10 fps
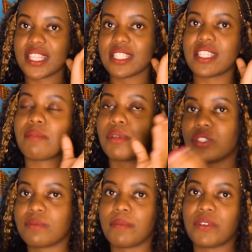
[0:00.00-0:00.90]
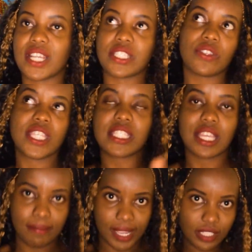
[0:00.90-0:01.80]
this side because my mirror is on this
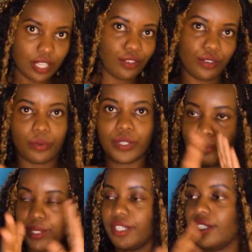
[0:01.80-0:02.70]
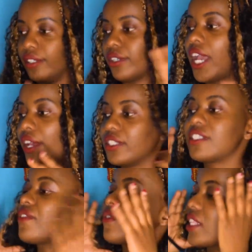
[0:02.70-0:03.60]
side, but you'll see
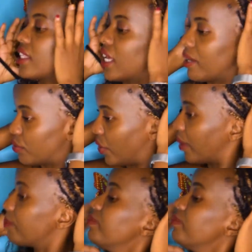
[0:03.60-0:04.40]
everything that I'm doing.